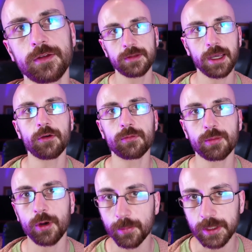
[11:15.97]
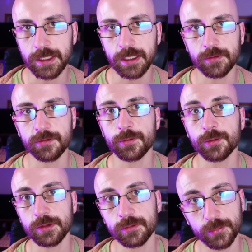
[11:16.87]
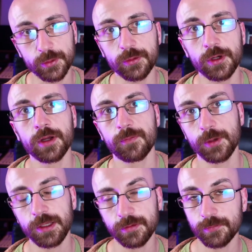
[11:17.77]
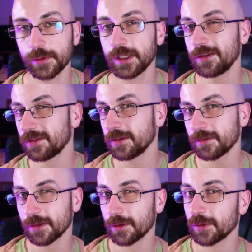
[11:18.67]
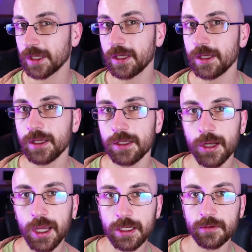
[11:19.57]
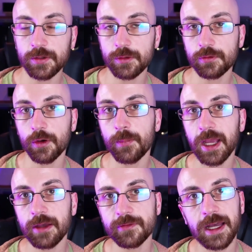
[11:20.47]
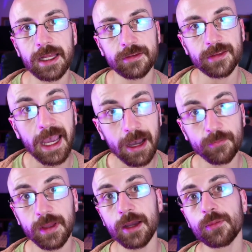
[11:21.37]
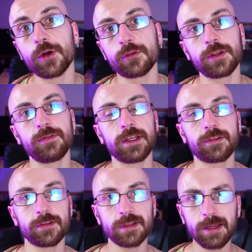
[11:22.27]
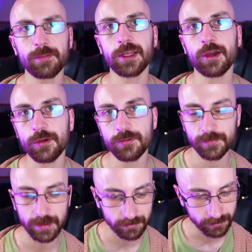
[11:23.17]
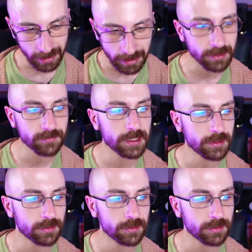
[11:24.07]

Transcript: delve properly into his more recent releases. So, you know, any of you John Mayer fans out there watching this, let me know if there's anything